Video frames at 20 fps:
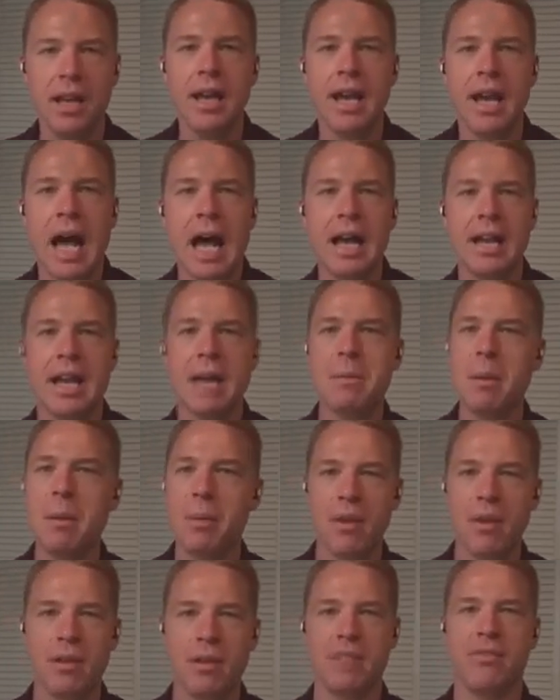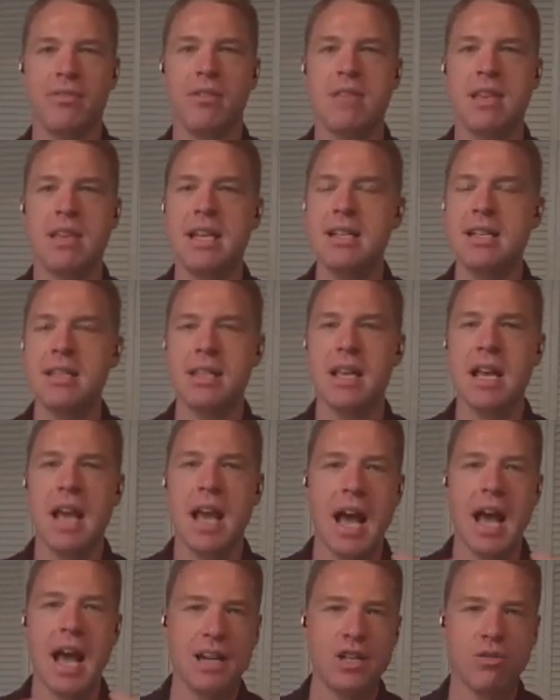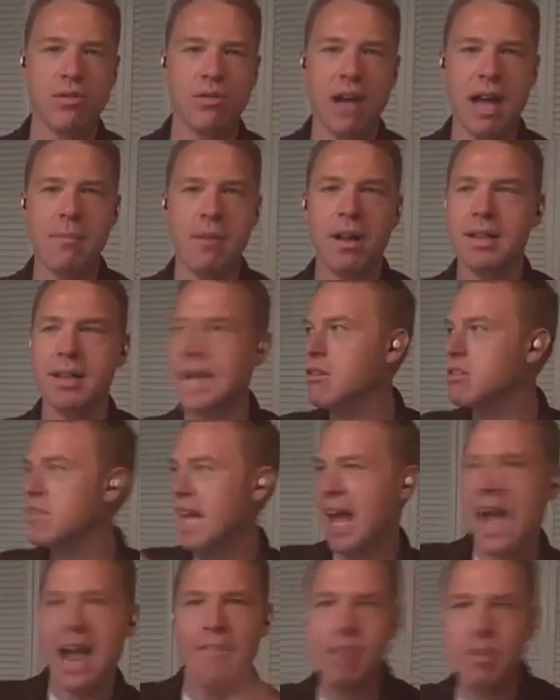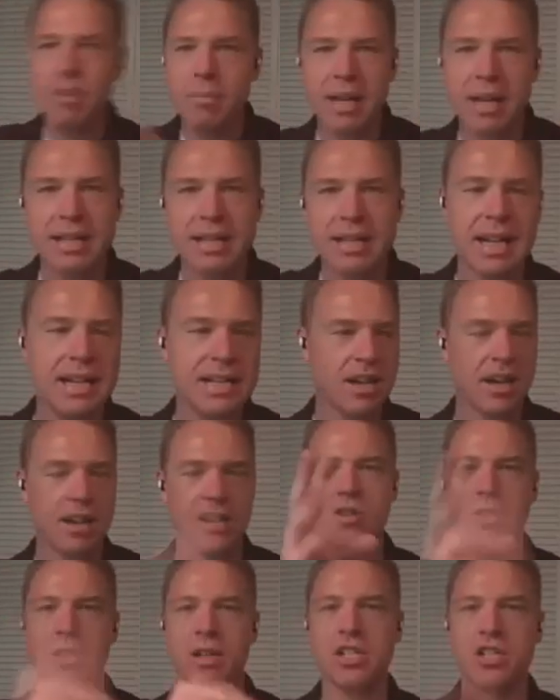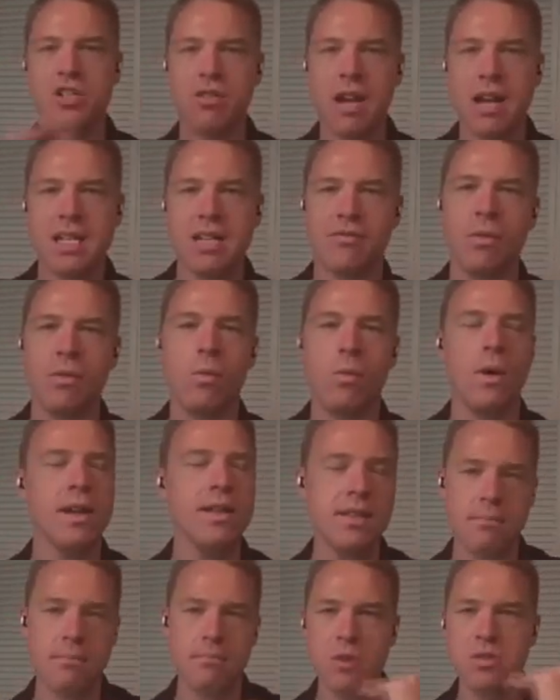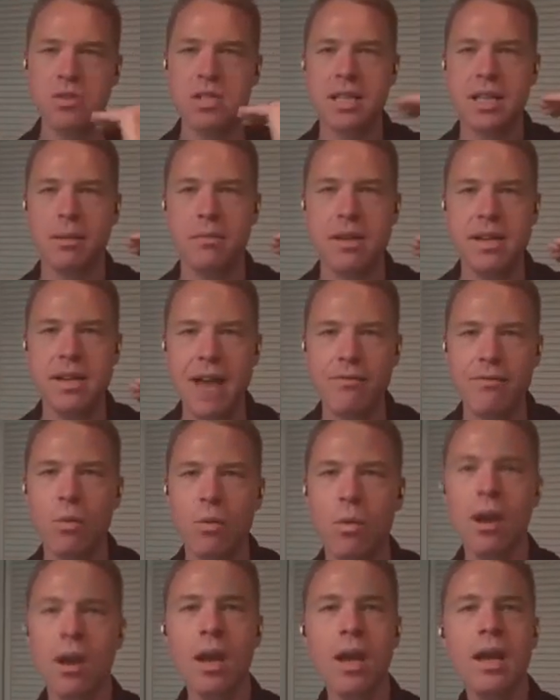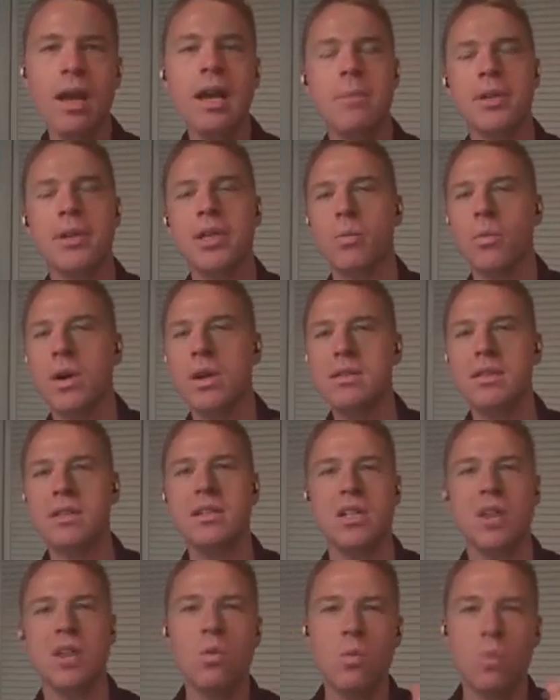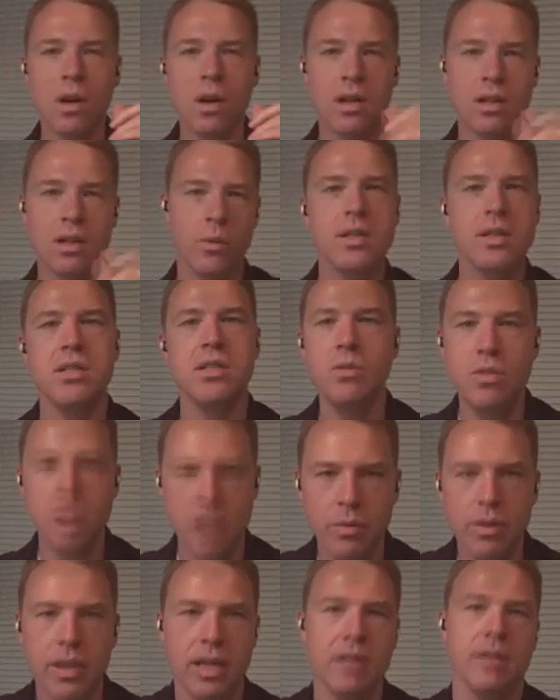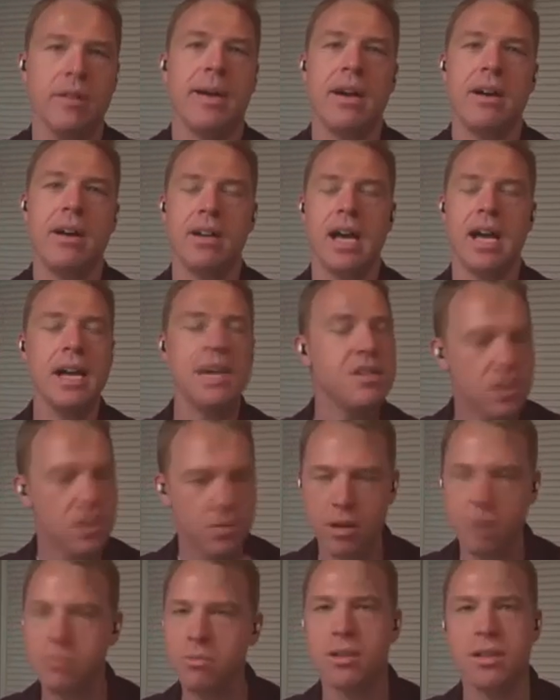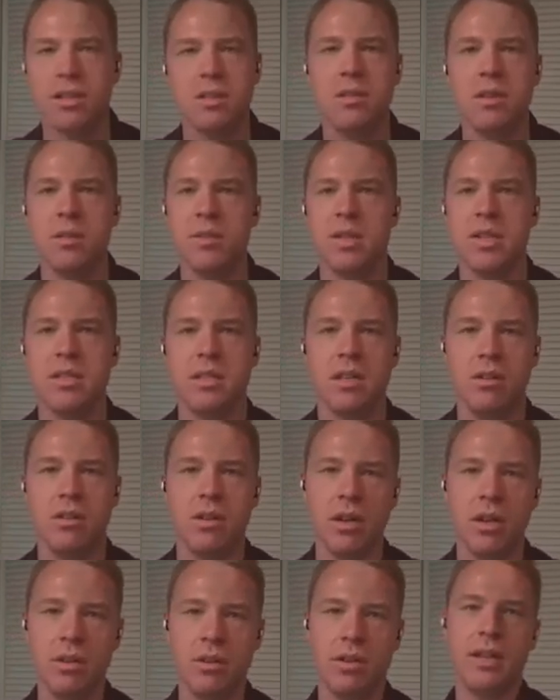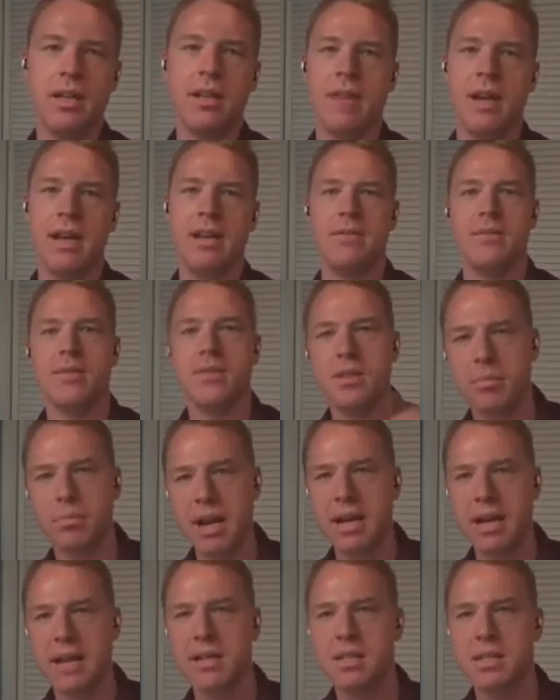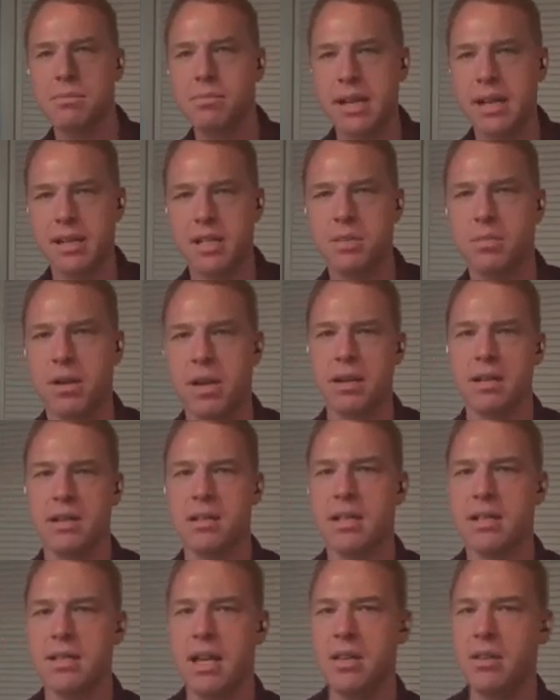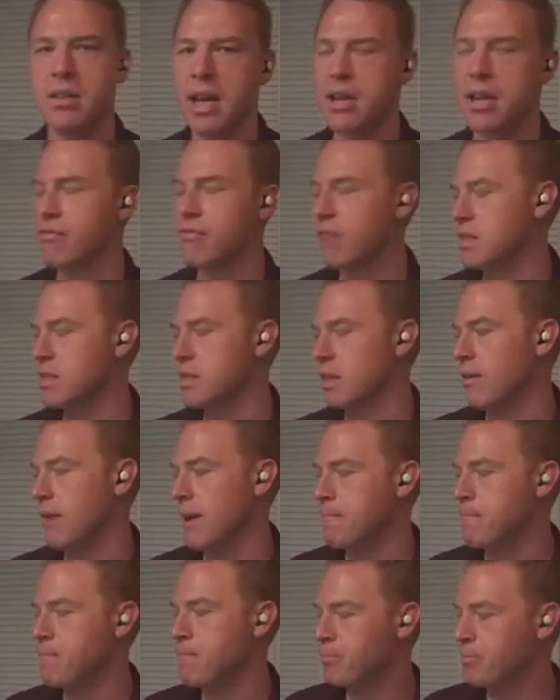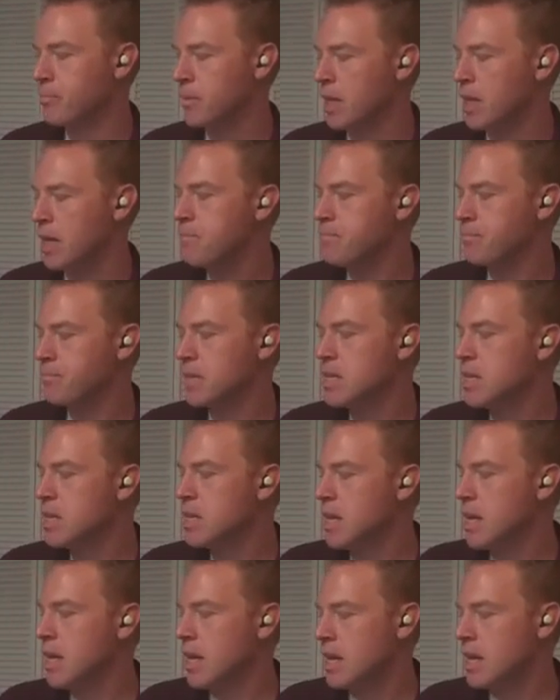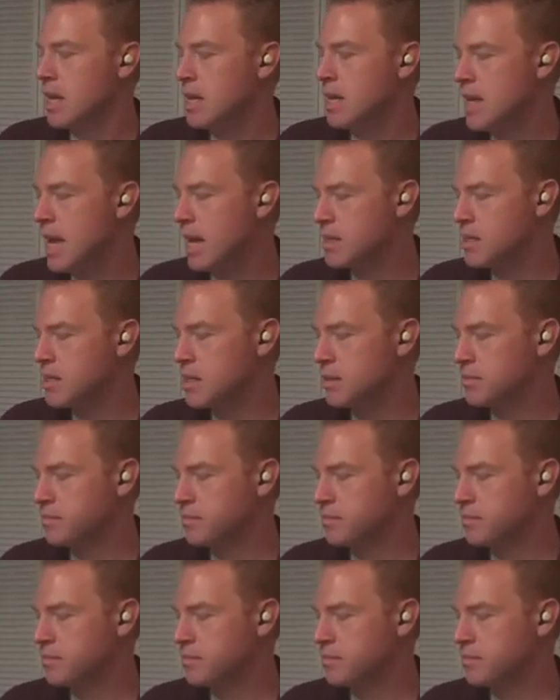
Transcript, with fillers: I come up with all different things. I try them all out to everybody that I talk to. I just try different ones. Most of them never work, but the ones that don't work are the ones you don't hear about. I just run more experiments than you do, right? So practice, practice, practice. That's how you get your phrasing right. Okay. Next.